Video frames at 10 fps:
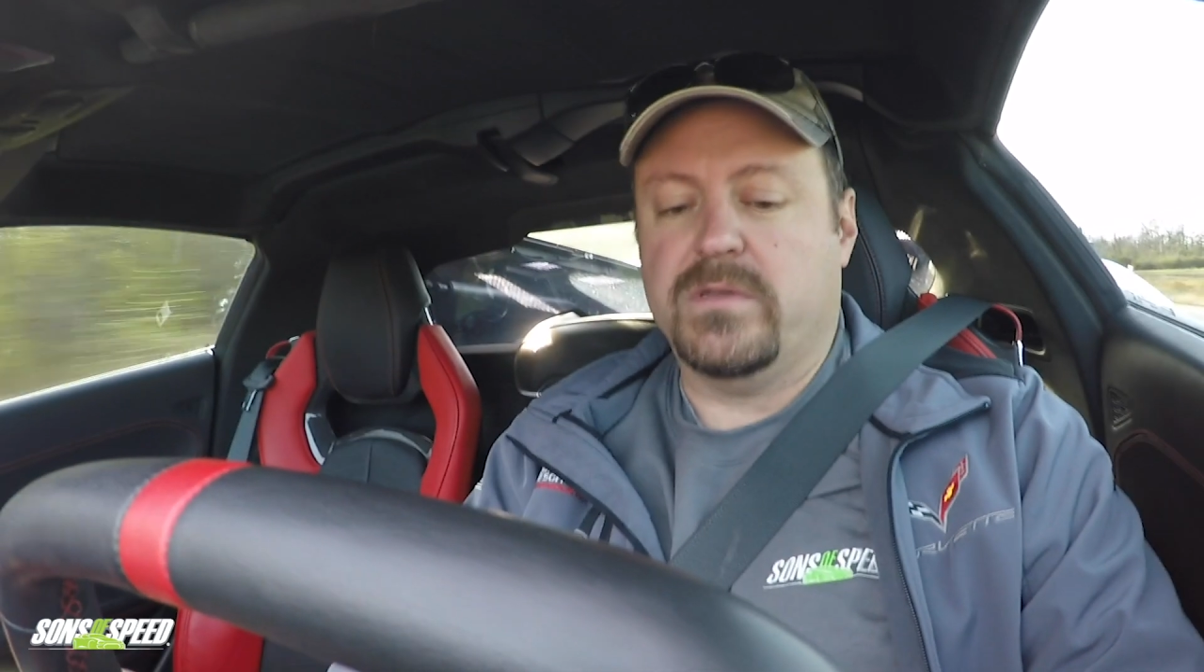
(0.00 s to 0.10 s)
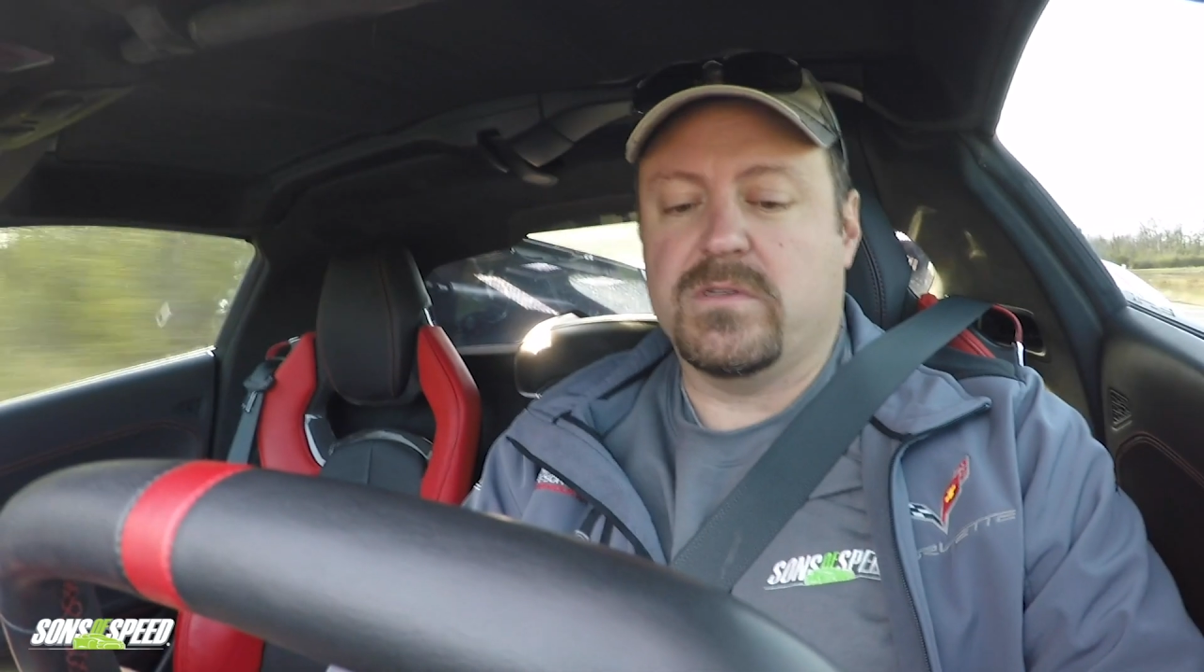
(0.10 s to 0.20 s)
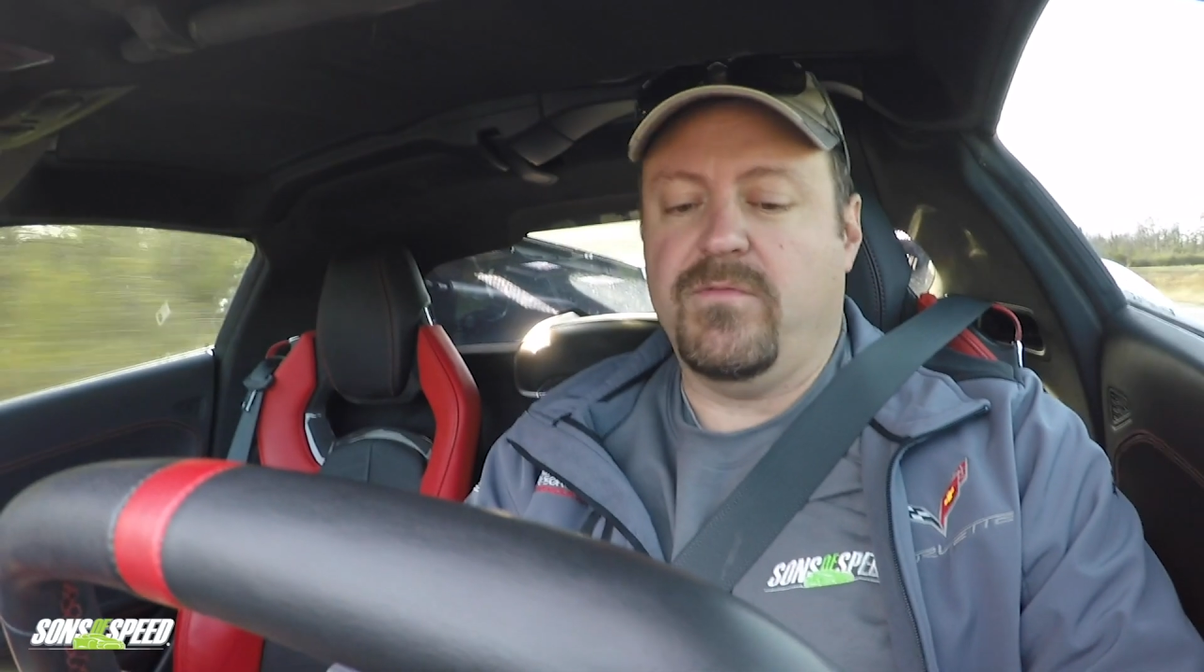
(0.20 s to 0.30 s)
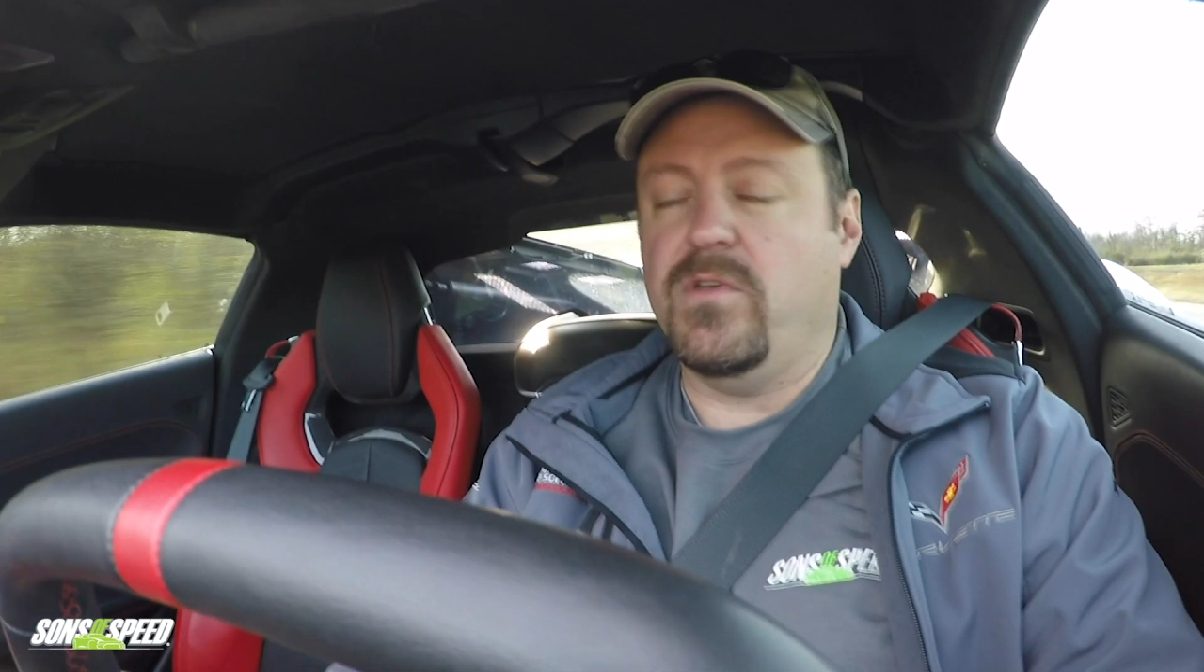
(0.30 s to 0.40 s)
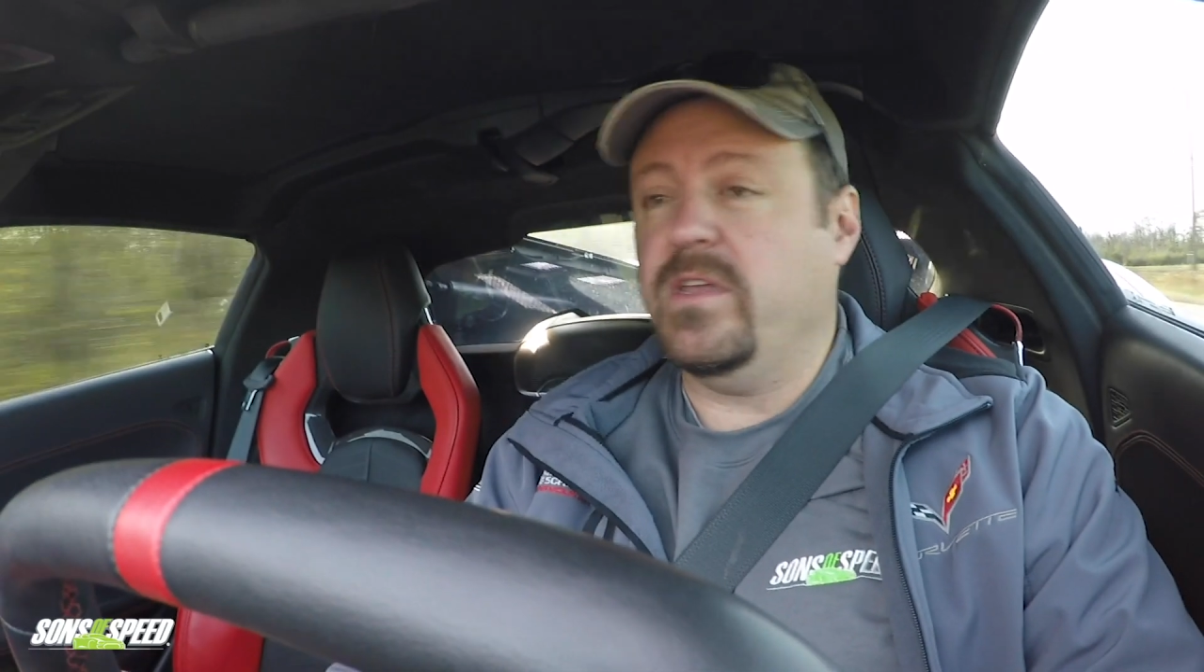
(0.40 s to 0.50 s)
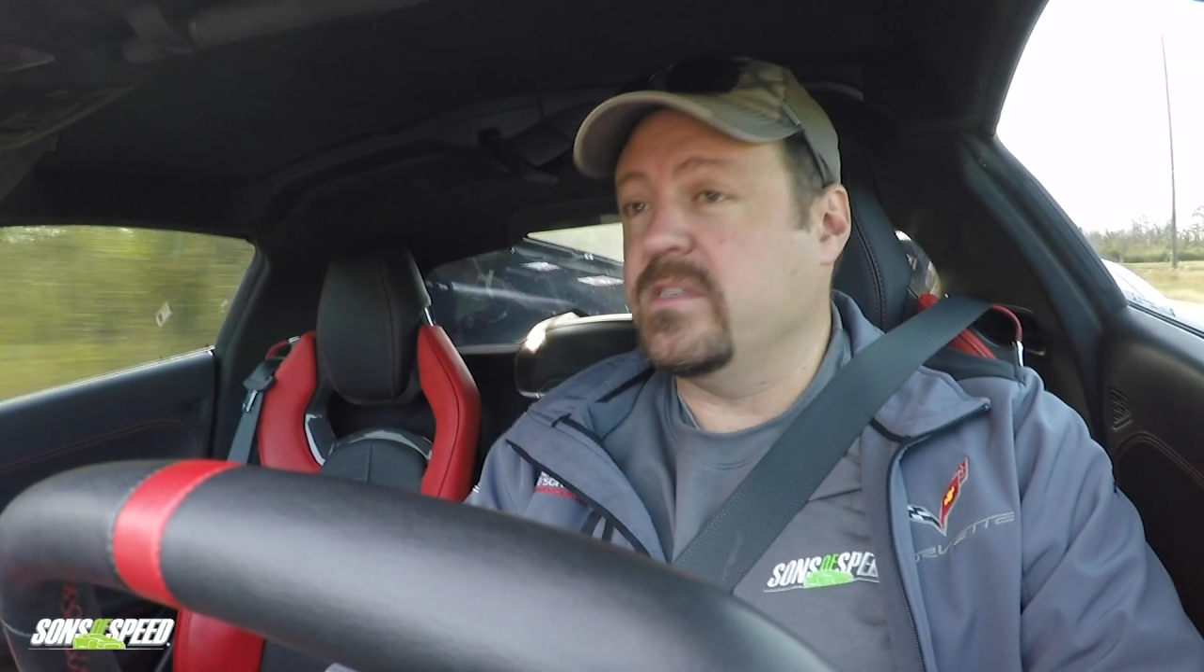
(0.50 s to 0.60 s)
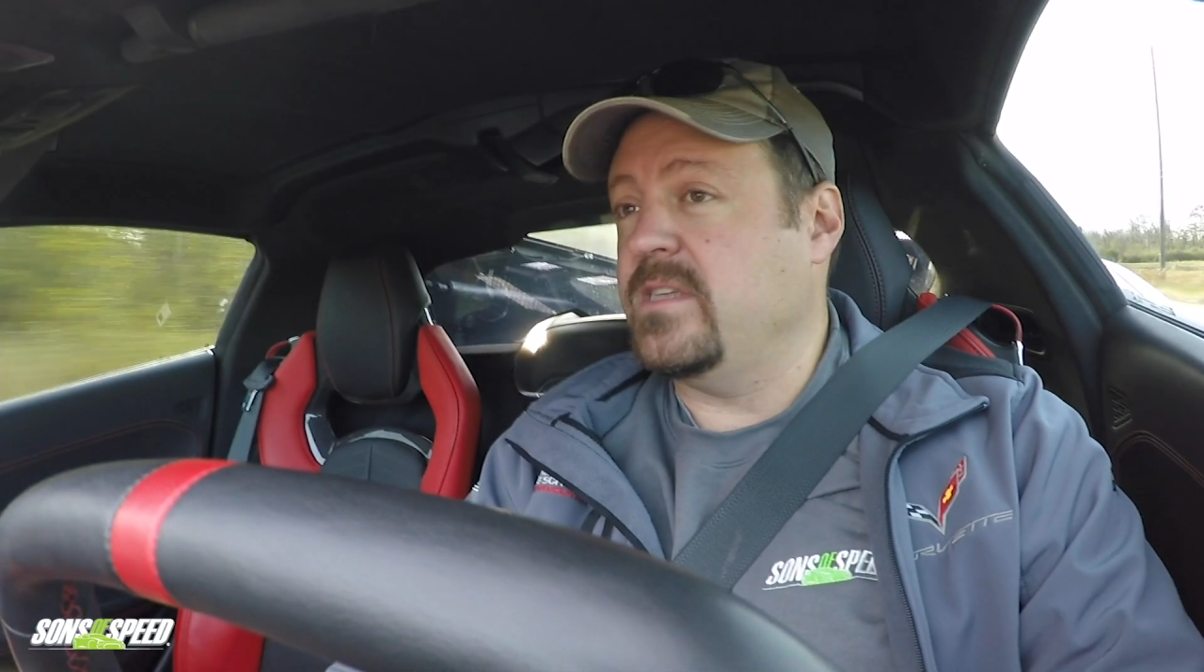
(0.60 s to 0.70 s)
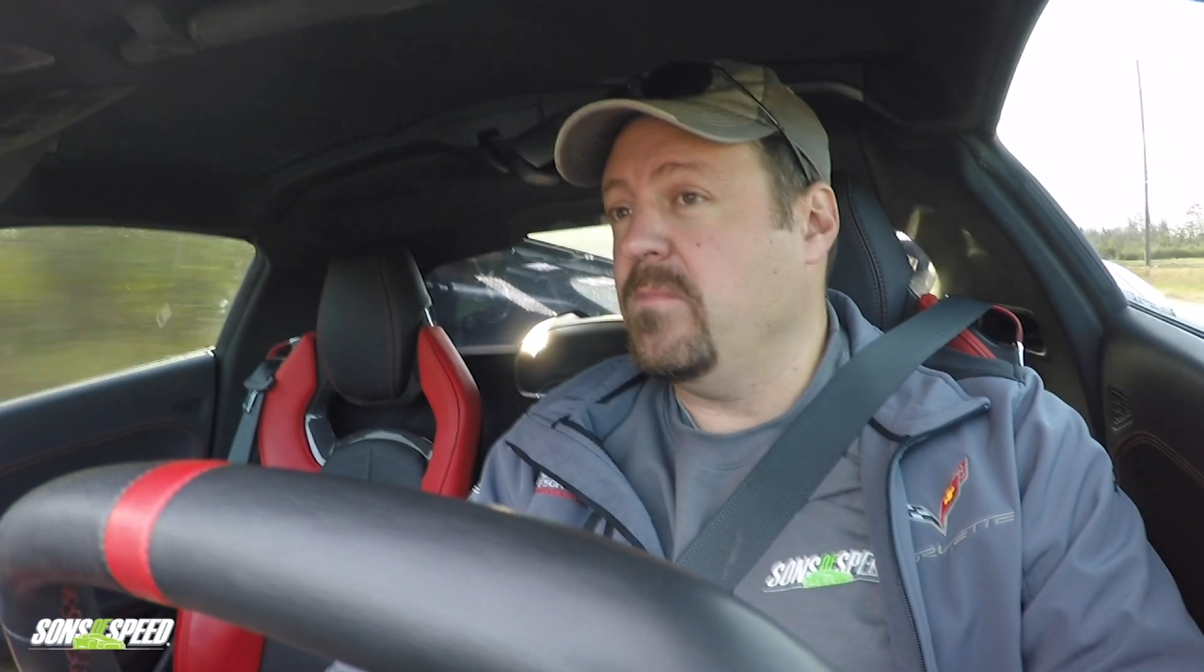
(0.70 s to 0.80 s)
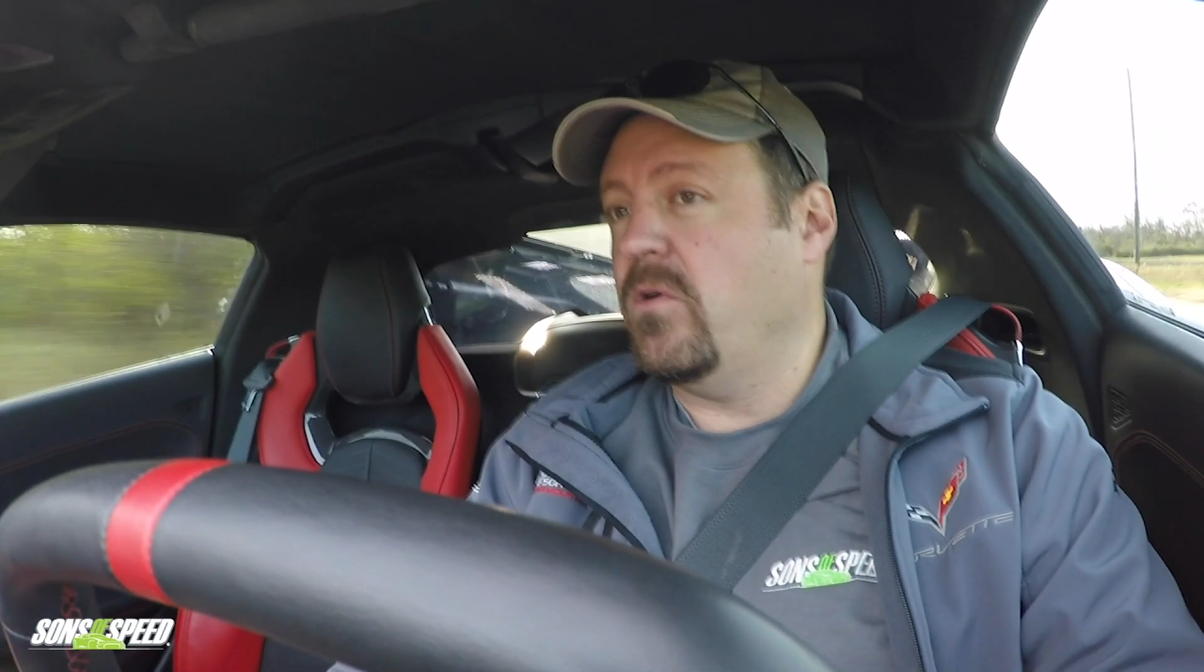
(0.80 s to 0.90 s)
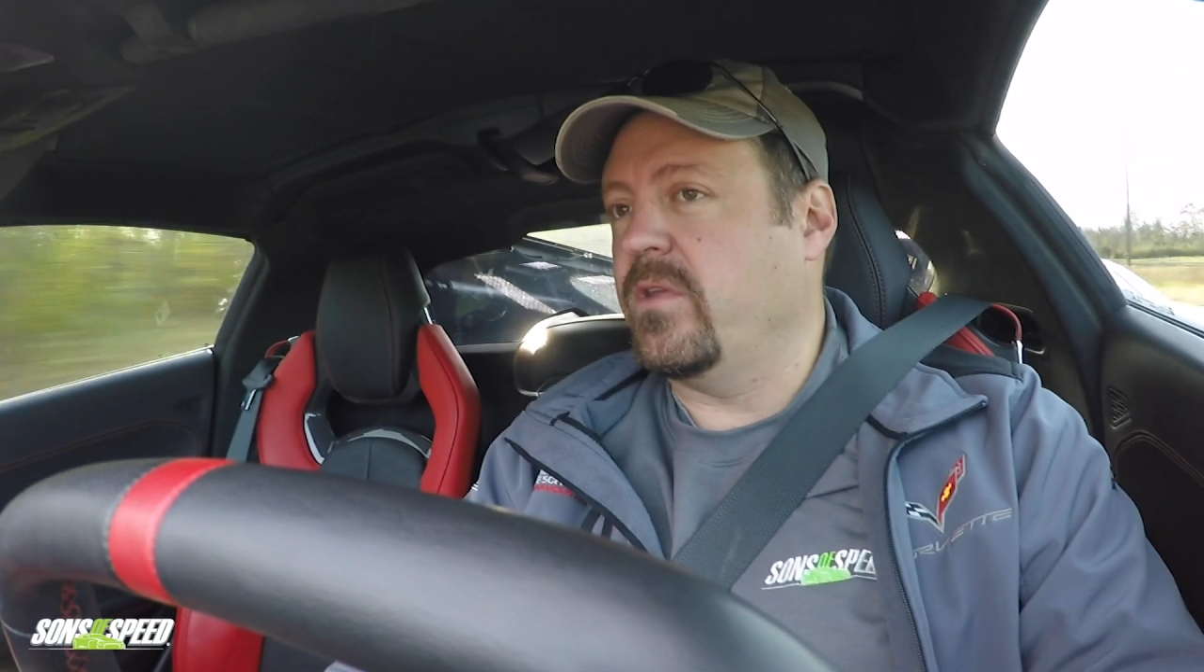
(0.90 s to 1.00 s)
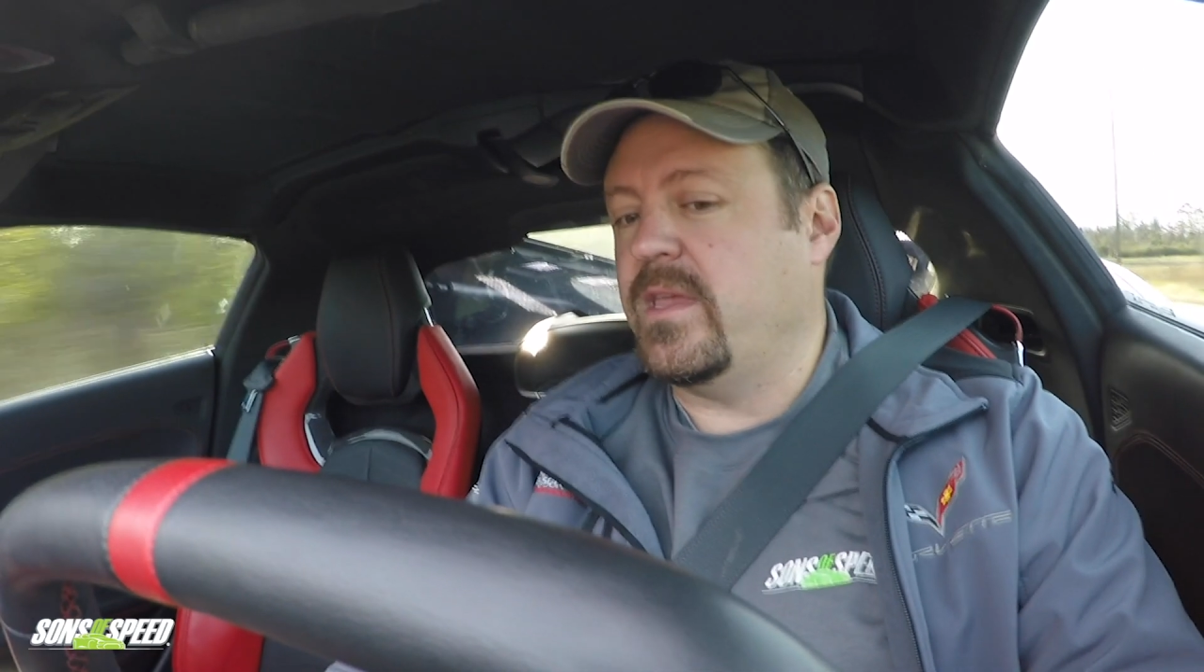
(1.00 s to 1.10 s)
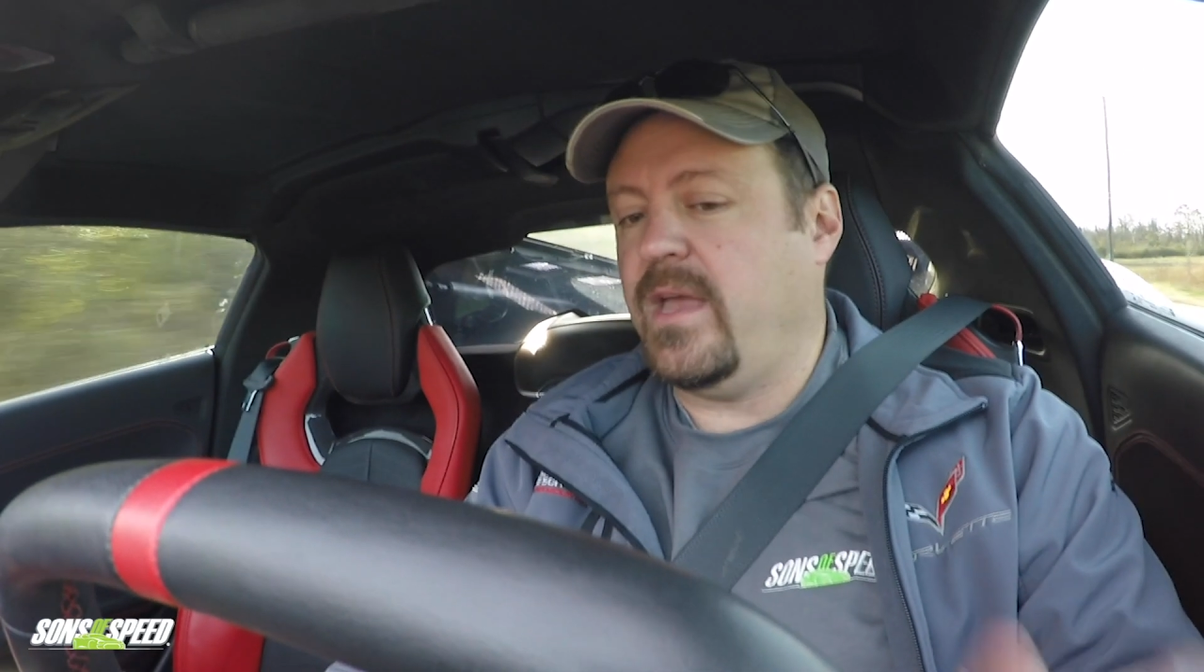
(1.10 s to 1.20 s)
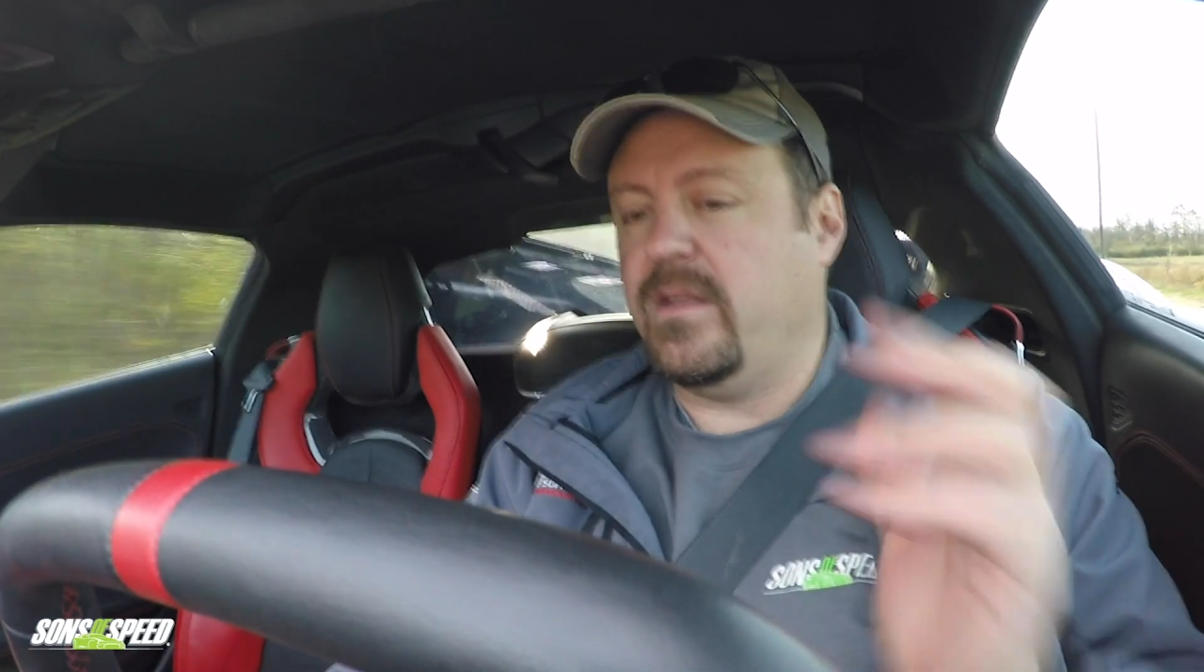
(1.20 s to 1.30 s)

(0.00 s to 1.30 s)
so if you hit Z mode again,